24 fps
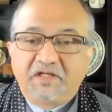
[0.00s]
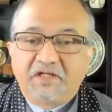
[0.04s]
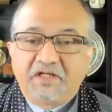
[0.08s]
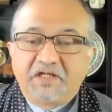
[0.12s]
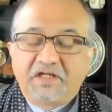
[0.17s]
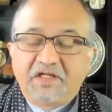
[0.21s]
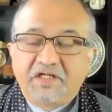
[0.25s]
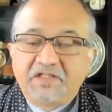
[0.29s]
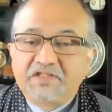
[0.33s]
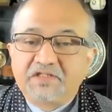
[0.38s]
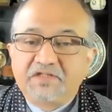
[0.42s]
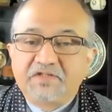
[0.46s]

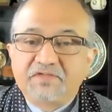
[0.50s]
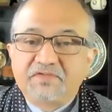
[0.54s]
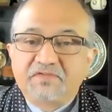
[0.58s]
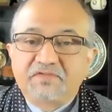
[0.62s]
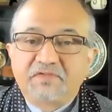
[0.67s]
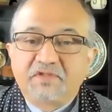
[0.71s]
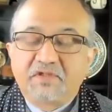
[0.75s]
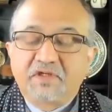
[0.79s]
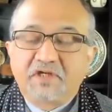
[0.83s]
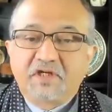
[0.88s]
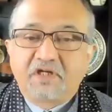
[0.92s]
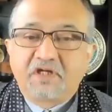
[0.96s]

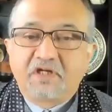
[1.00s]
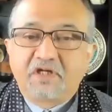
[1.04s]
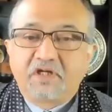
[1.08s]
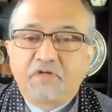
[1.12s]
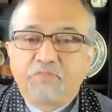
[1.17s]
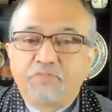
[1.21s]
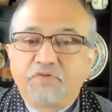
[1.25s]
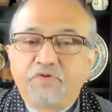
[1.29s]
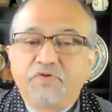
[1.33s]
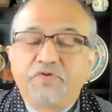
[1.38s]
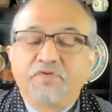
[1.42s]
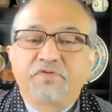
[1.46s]
others are
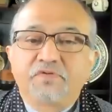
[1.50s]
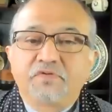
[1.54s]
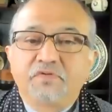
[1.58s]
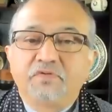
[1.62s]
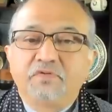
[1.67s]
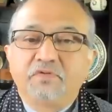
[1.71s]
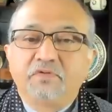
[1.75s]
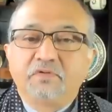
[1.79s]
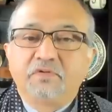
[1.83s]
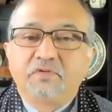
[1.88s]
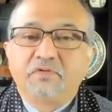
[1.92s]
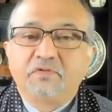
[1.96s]
opposed
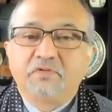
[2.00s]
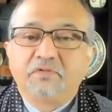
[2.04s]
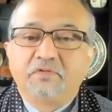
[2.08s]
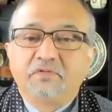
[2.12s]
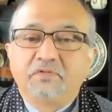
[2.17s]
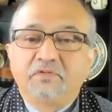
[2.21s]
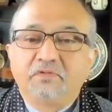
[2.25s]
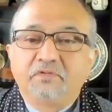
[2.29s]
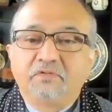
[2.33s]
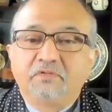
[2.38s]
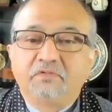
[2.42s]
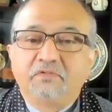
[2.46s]

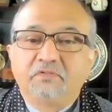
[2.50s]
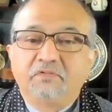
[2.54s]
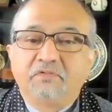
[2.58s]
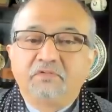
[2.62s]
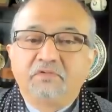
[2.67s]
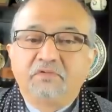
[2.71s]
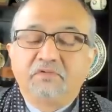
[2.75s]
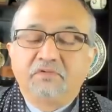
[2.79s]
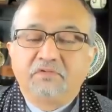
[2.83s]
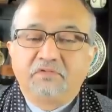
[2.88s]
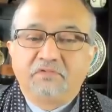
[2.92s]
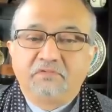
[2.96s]

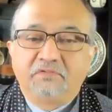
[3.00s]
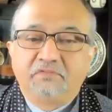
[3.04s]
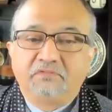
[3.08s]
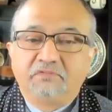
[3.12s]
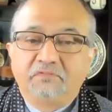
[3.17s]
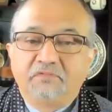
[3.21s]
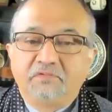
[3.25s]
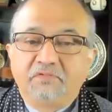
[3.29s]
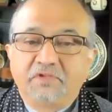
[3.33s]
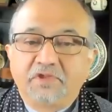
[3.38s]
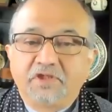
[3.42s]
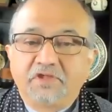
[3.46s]
to
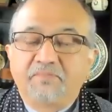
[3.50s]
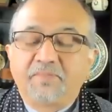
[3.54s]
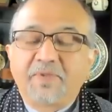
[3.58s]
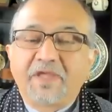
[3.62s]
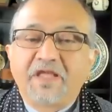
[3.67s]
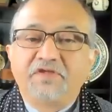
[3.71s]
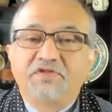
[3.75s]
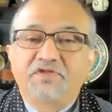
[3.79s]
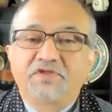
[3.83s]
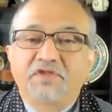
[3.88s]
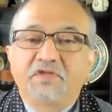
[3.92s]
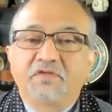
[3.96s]

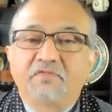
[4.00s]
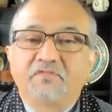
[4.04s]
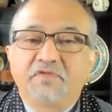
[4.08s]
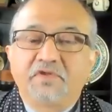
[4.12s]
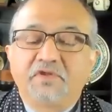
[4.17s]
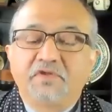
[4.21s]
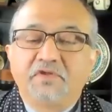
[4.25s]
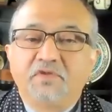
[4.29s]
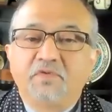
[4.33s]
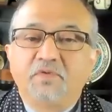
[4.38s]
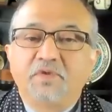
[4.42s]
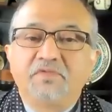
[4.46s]
expansion of the
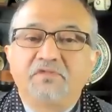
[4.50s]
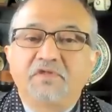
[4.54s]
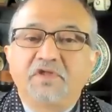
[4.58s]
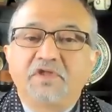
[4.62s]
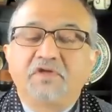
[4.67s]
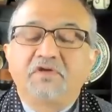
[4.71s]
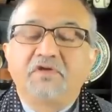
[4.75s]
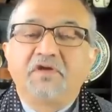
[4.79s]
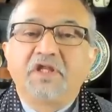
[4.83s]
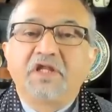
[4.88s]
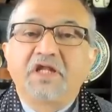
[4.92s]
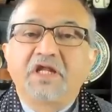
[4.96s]
UN
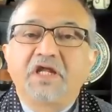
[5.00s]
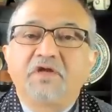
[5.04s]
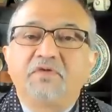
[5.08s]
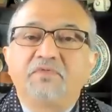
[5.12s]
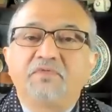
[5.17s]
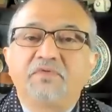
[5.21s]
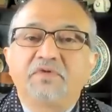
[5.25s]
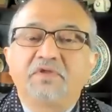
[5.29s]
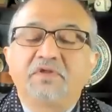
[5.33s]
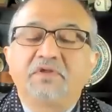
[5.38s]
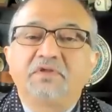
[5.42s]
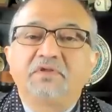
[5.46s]
Security
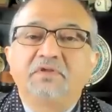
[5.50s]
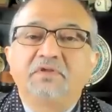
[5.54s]
Council.